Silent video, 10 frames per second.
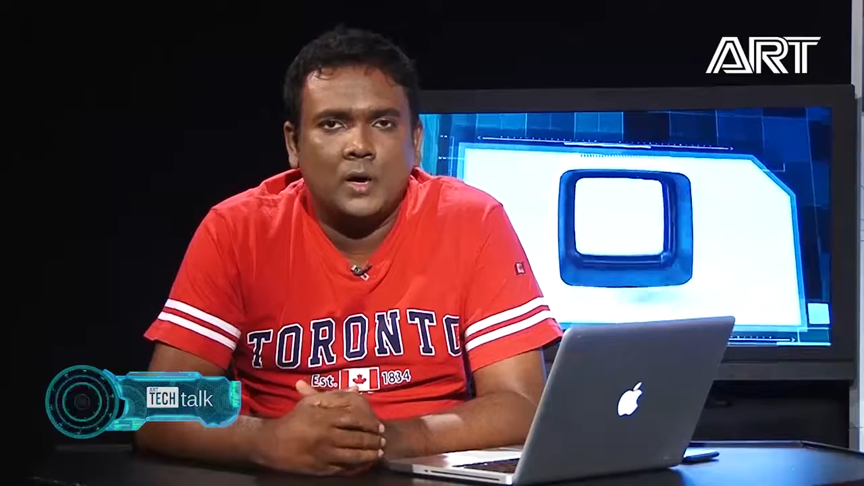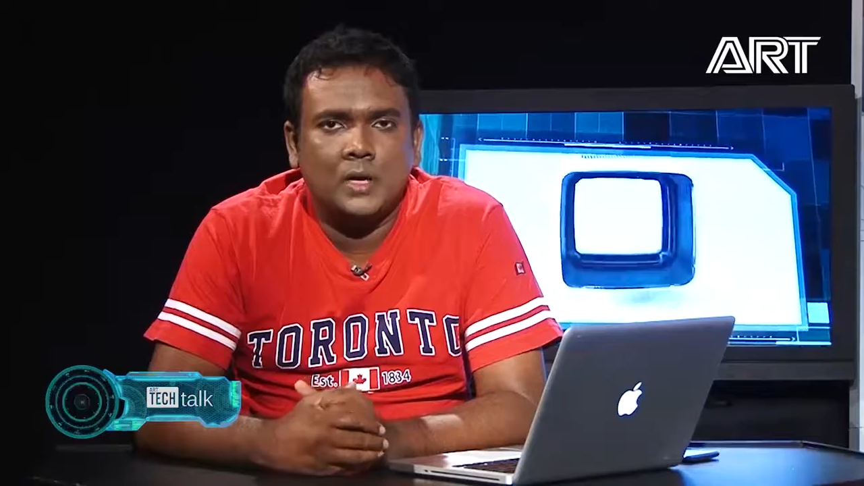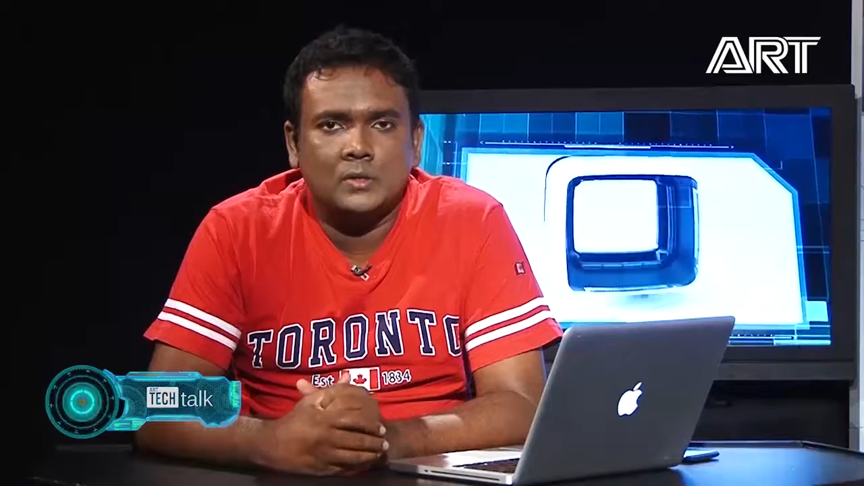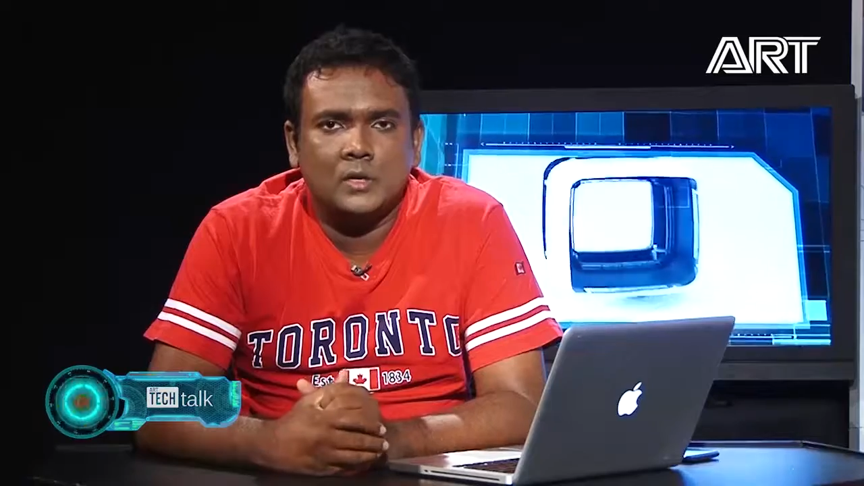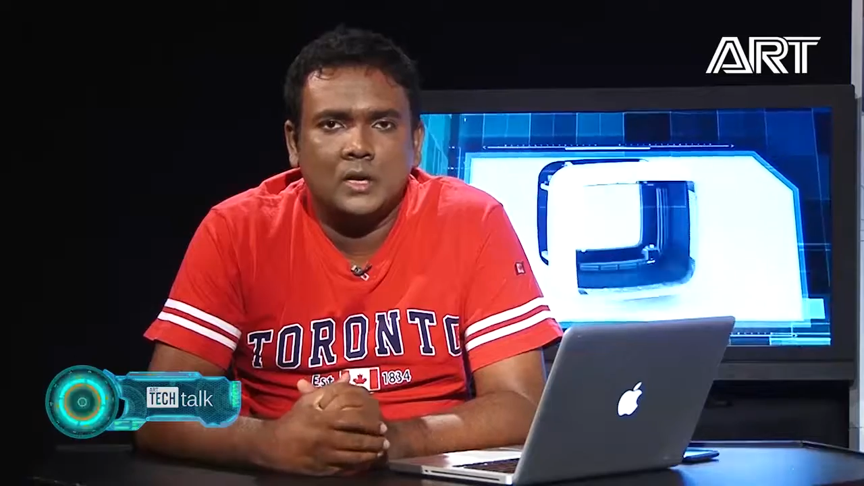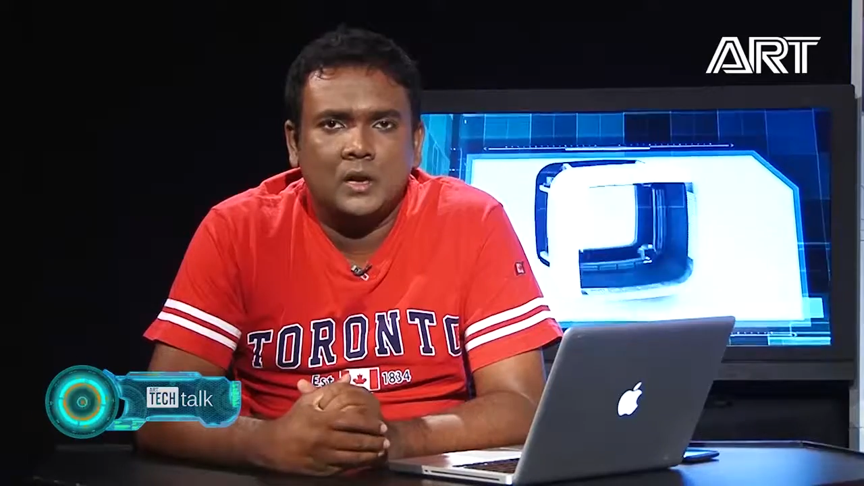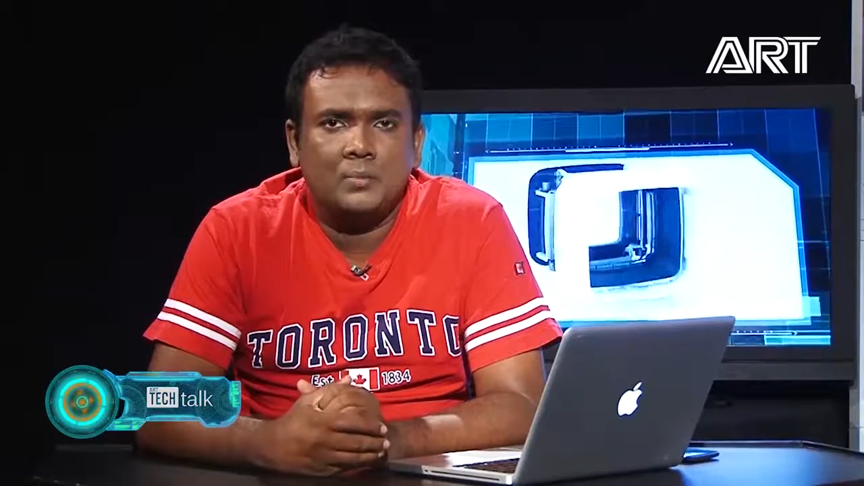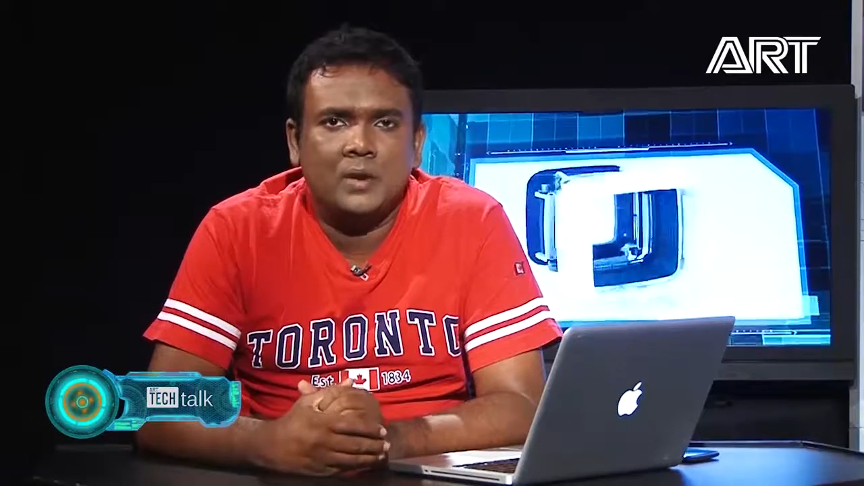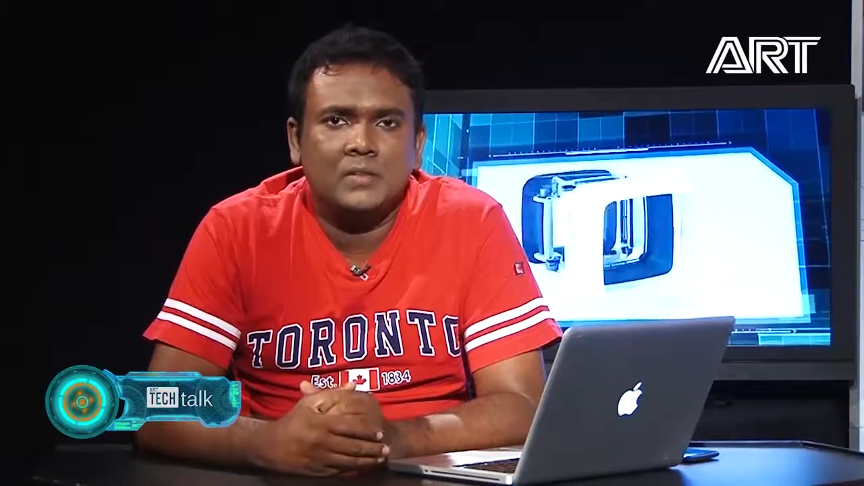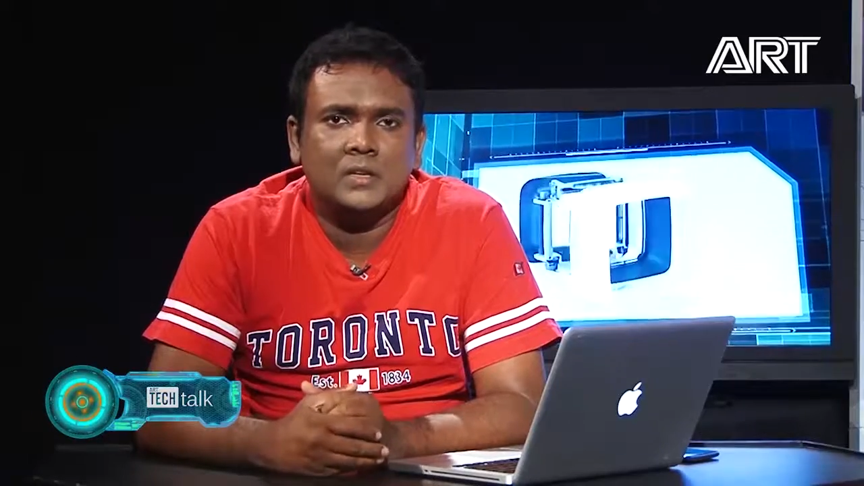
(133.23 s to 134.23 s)
password in our
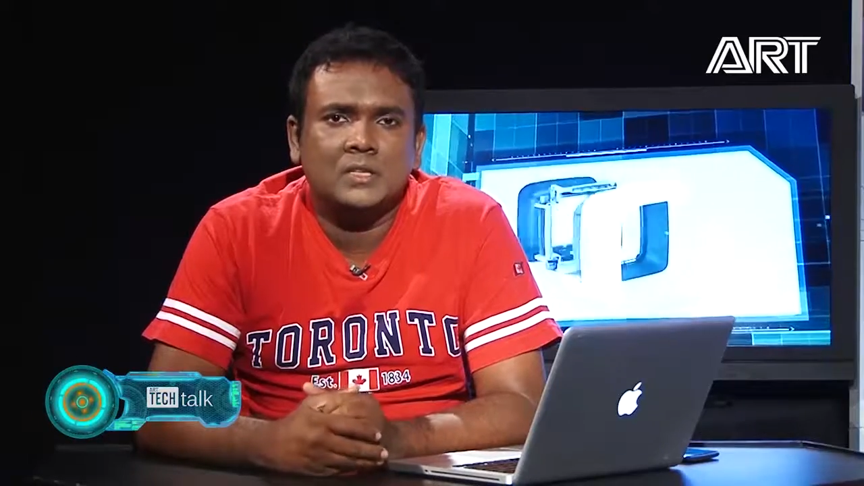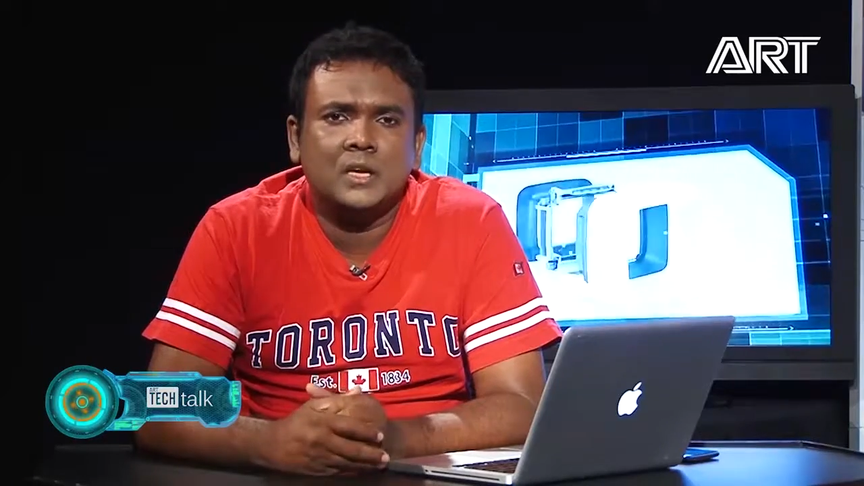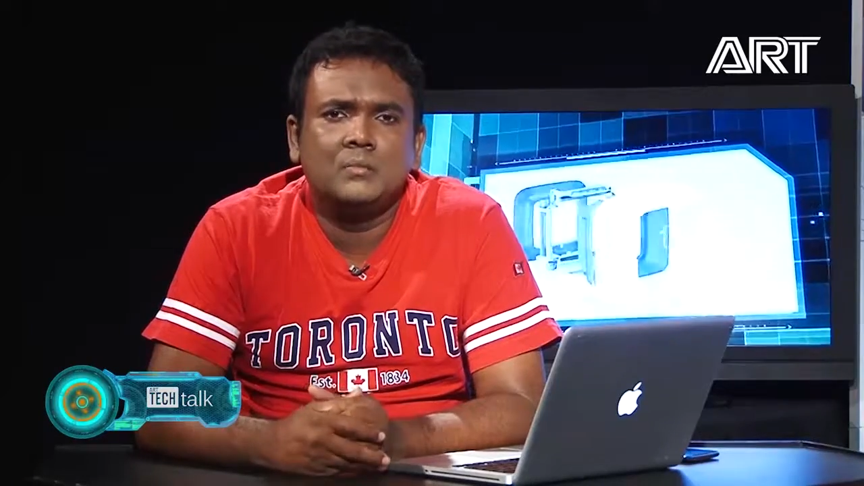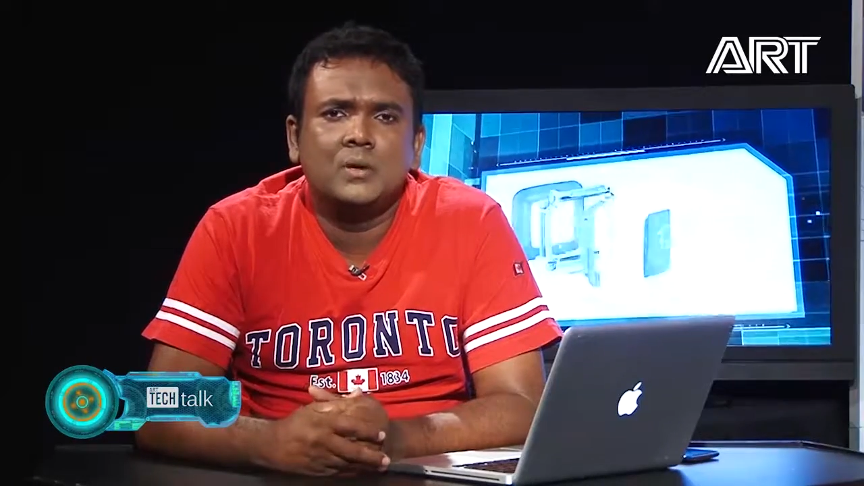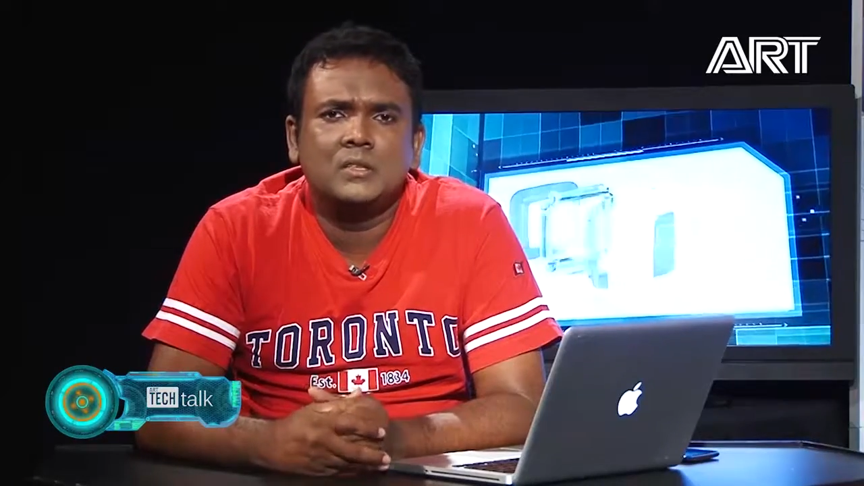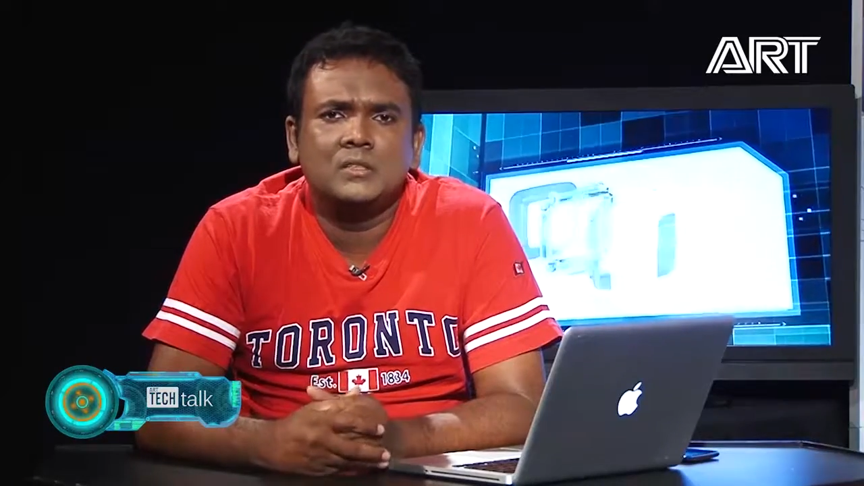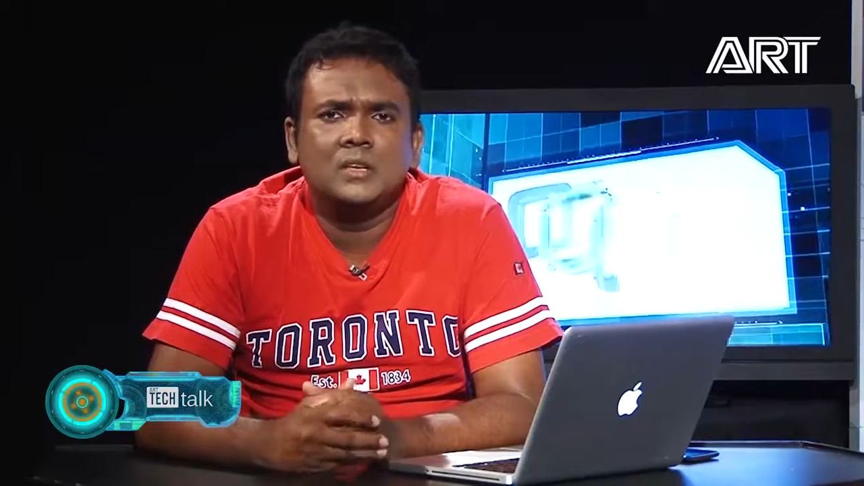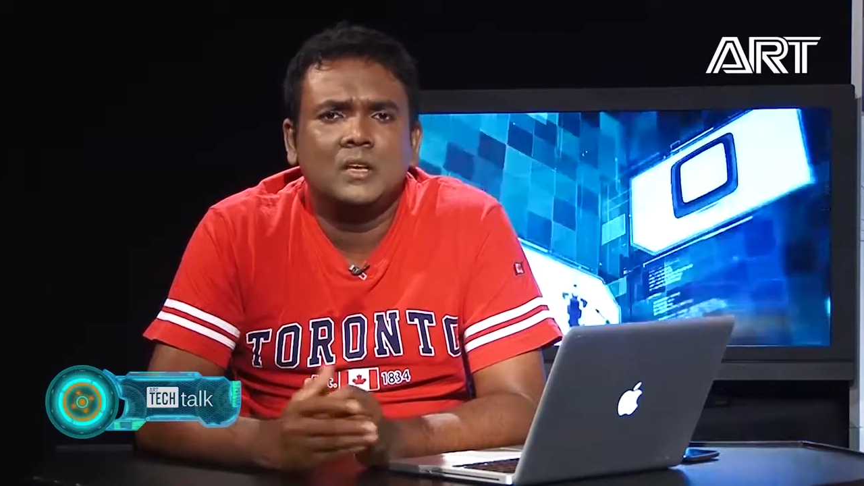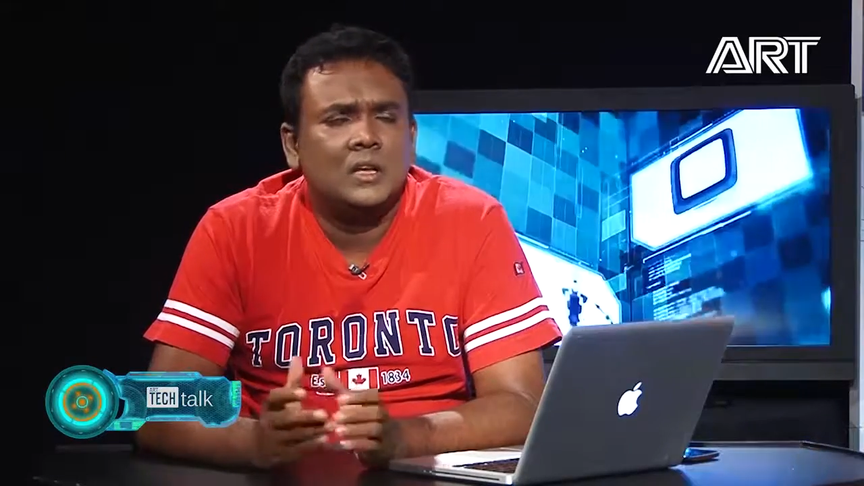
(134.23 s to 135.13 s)
previous segments.